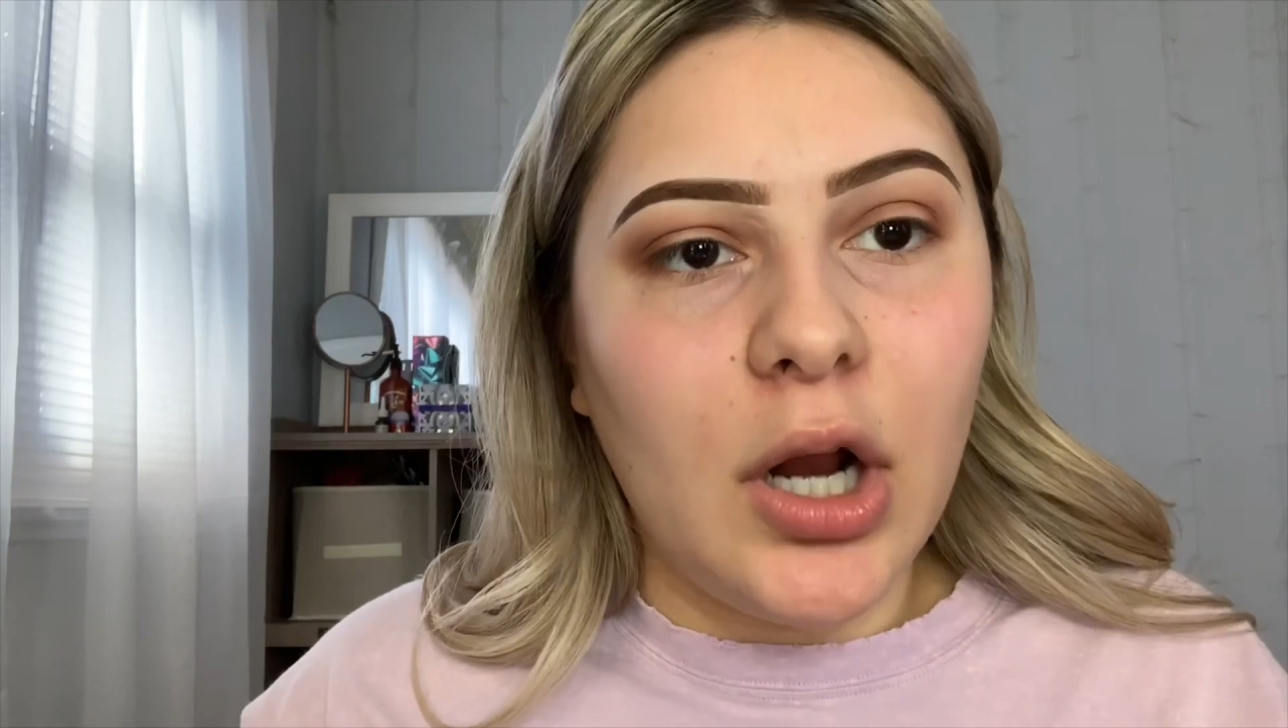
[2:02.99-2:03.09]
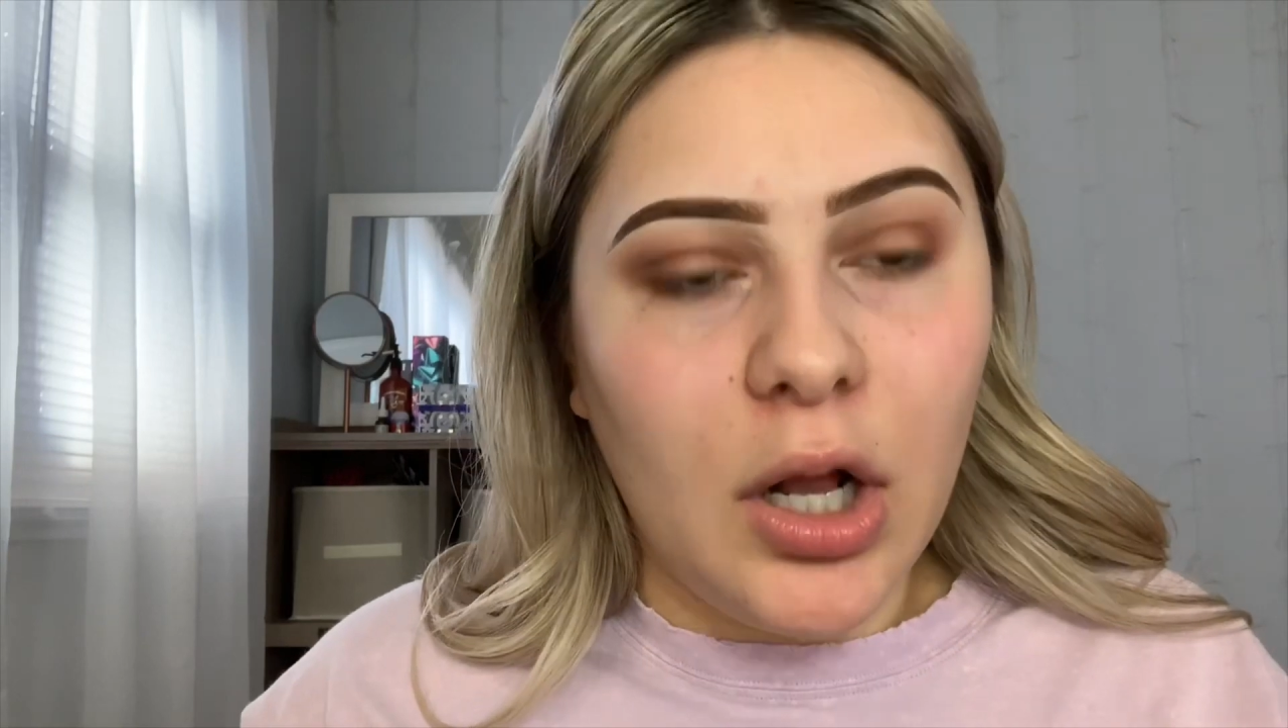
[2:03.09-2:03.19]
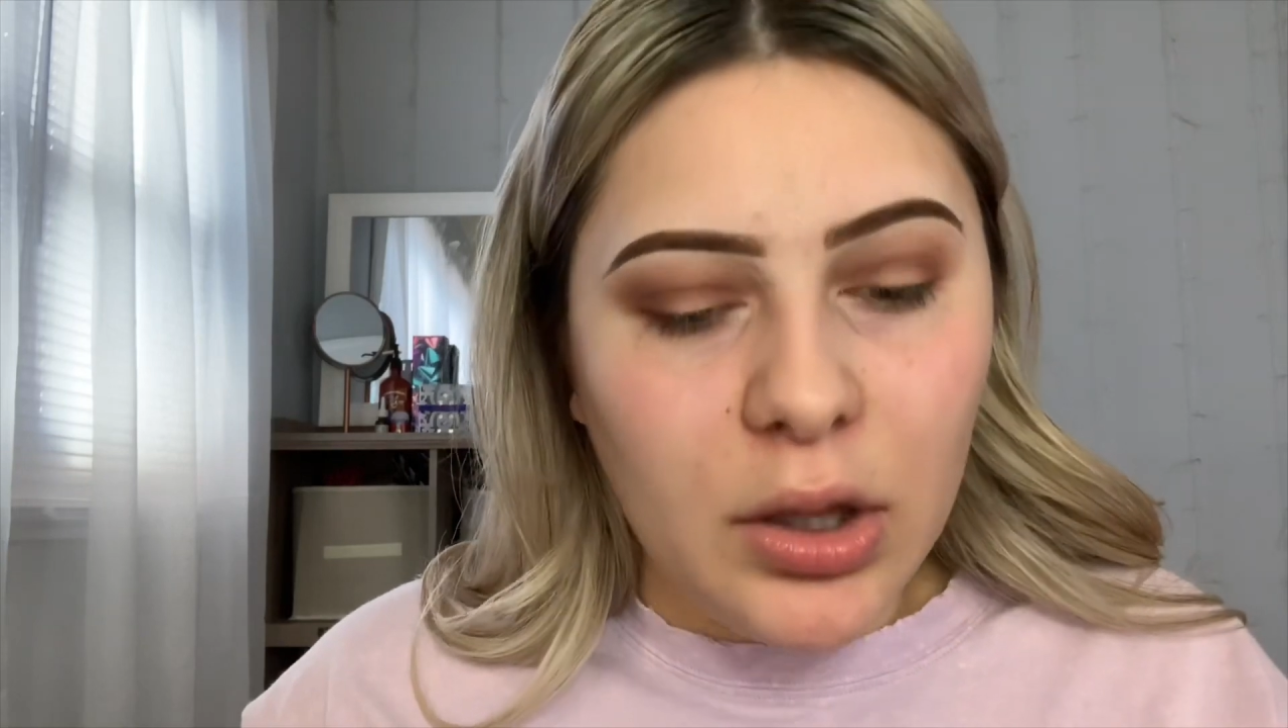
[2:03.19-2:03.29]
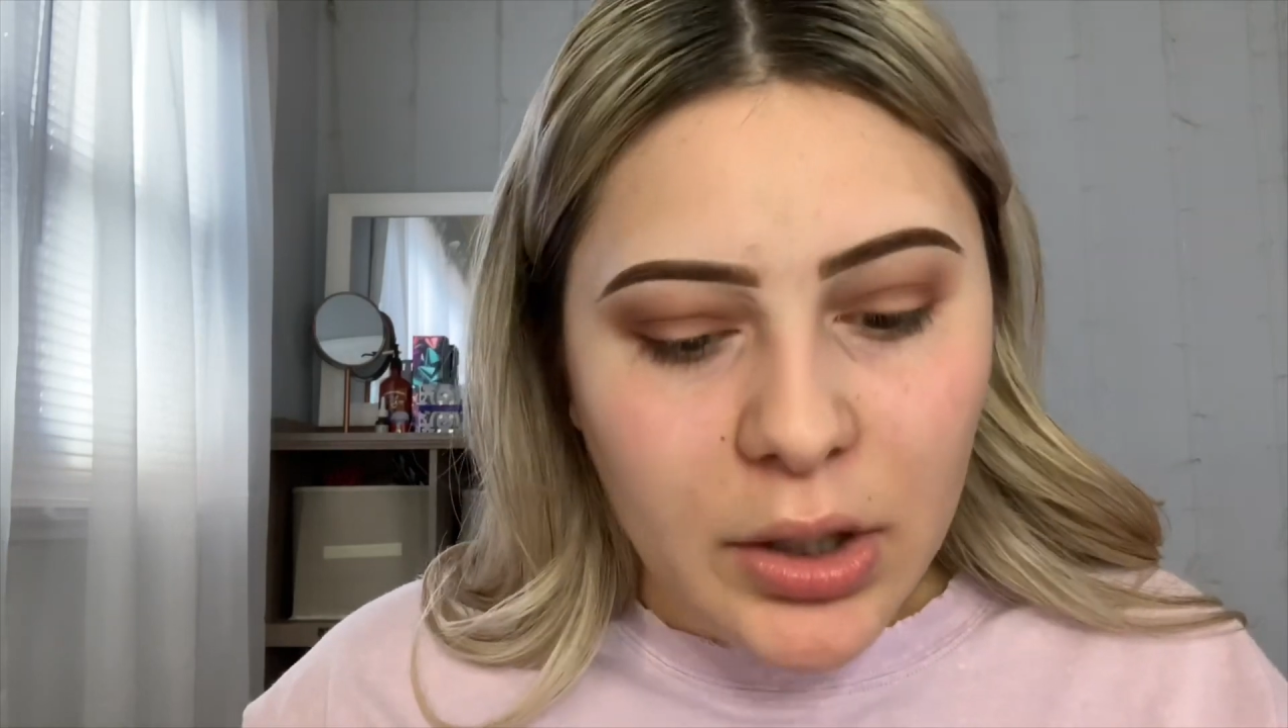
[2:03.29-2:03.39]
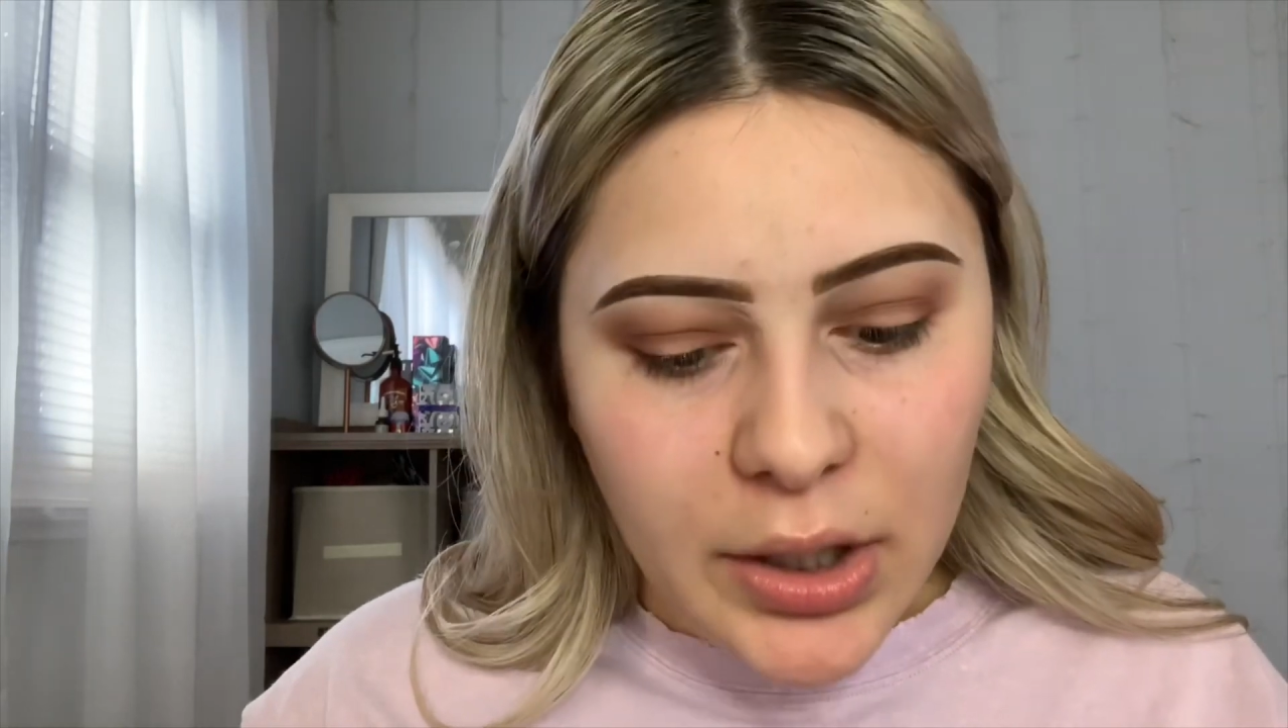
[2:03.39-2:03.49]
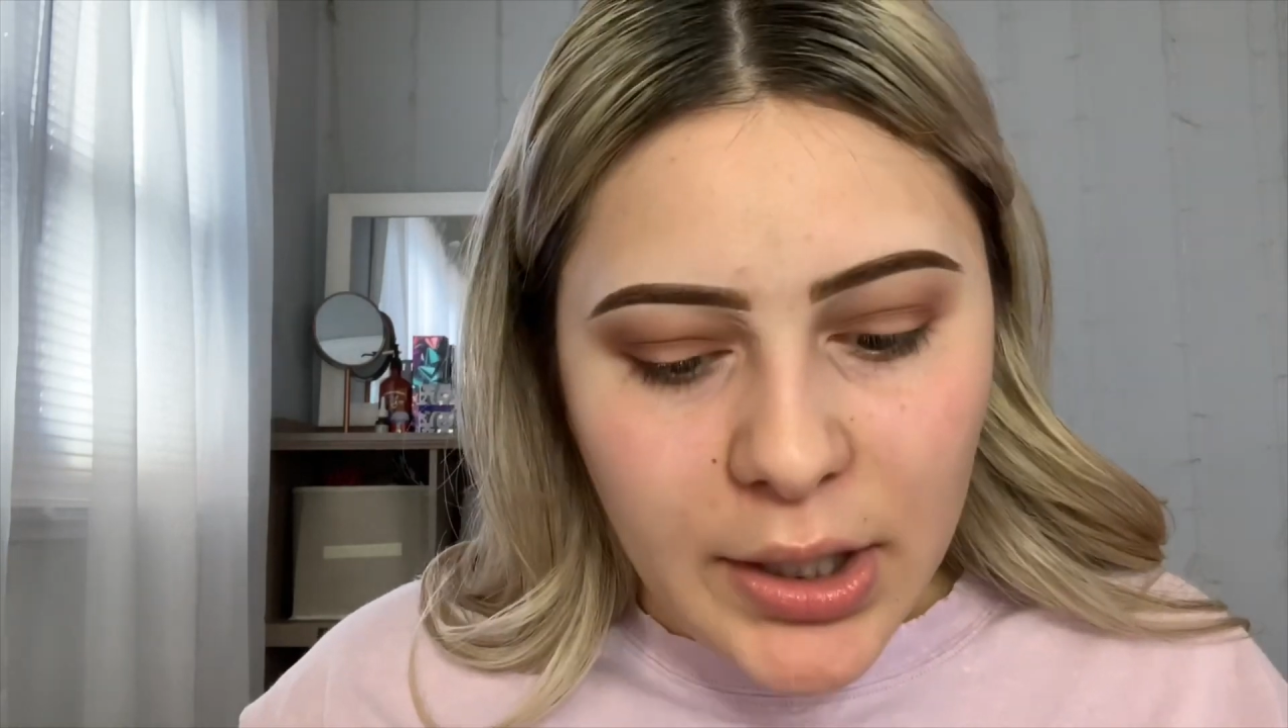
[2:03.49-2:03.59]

color